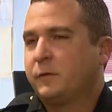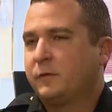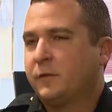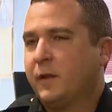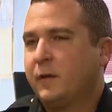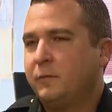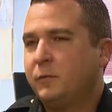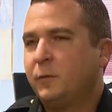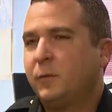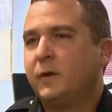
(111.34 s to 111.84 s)

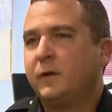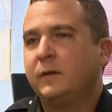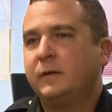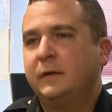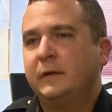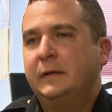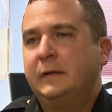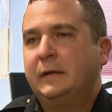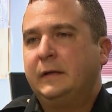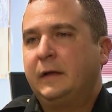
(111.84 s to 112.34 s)
loved one.
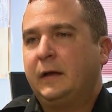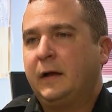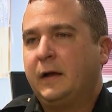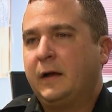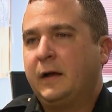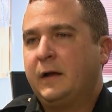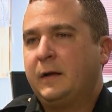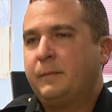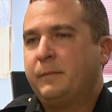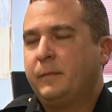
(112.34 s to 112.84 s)

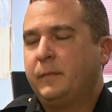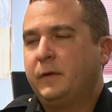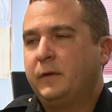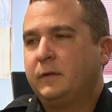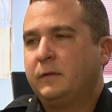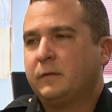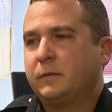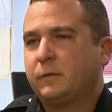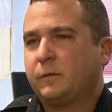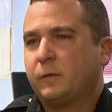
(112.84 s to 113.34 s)
Um,
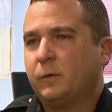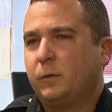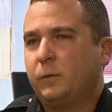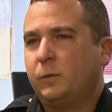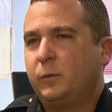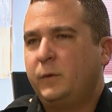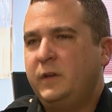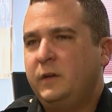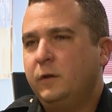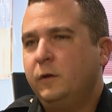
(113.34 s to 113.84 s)
and so
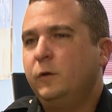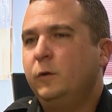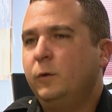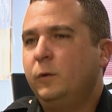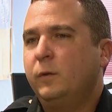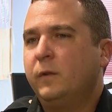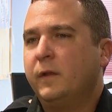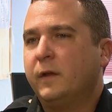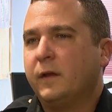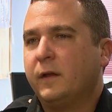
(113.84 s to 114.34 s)
we
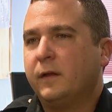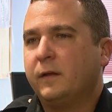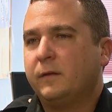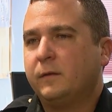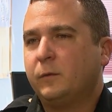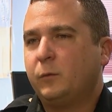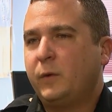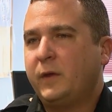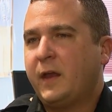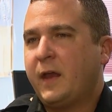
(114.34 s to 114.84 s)
knew that
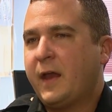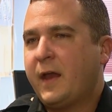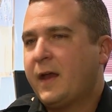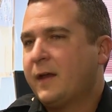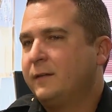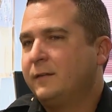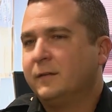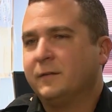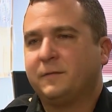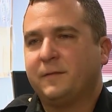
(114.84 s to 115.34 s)
we
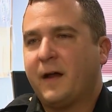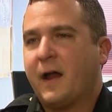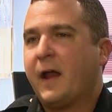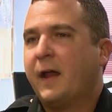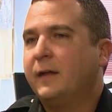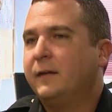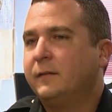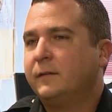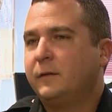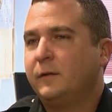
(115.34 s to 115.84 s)
had to
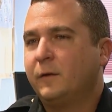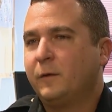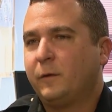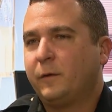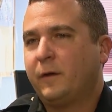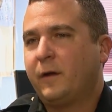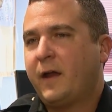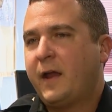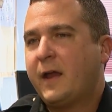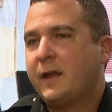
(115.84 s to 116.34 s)
find, you know,
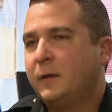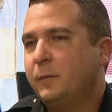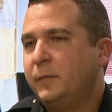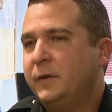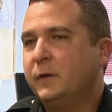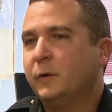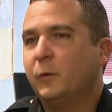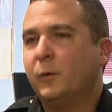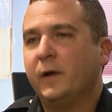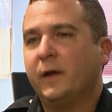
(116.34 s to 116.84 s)
there had to be
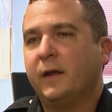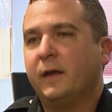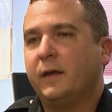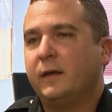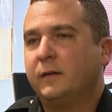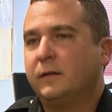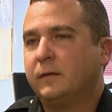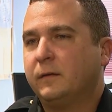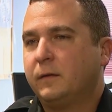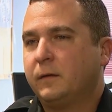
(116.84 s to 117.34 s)
a way.
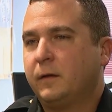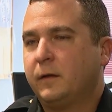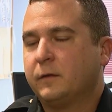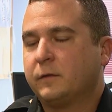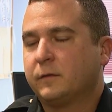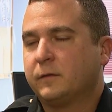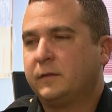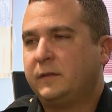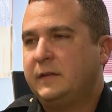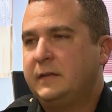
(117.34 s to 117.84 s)
And
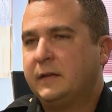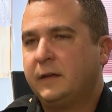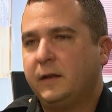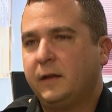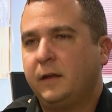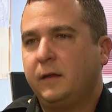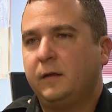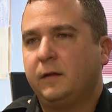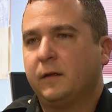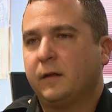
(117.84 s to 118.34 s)
as
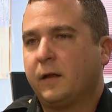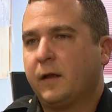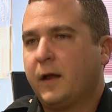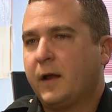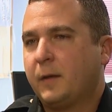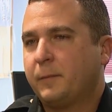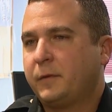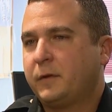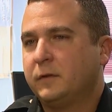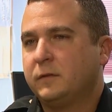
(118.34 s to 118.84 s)
DNA
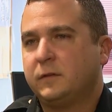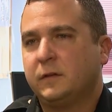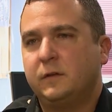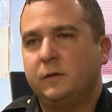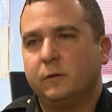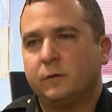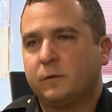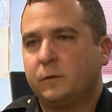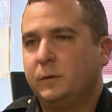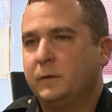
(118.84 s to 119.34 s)
um,
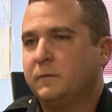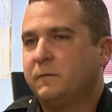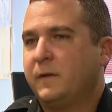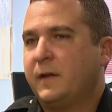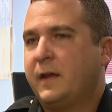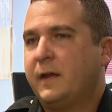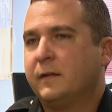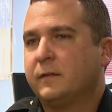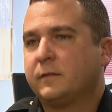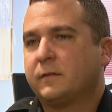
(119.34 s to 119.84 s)
continues to
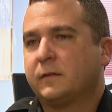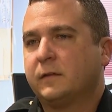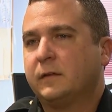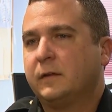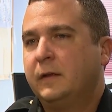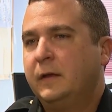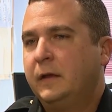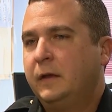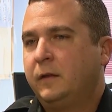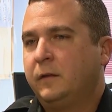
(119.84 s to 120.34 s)
advance and
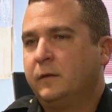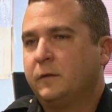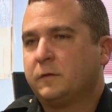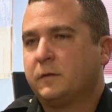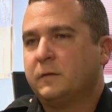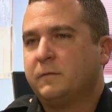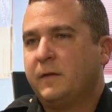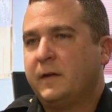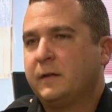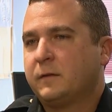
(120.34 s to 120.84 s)
there's
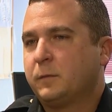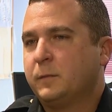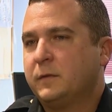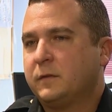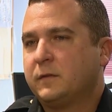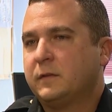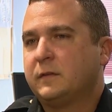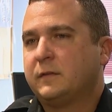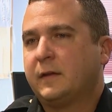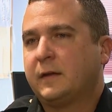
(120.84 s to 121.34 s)

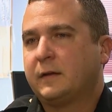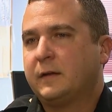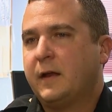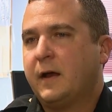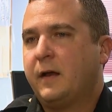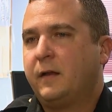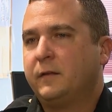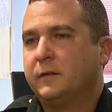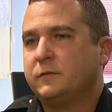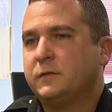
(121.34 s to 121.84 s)
advancements in
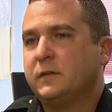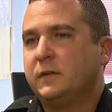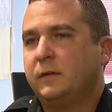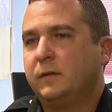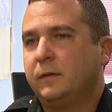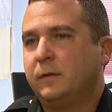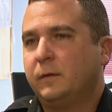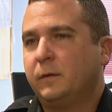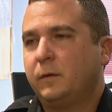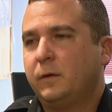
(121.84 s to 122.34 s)
technology,
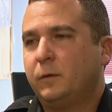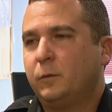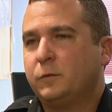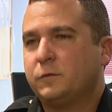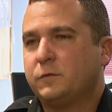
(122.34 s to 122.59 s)
it was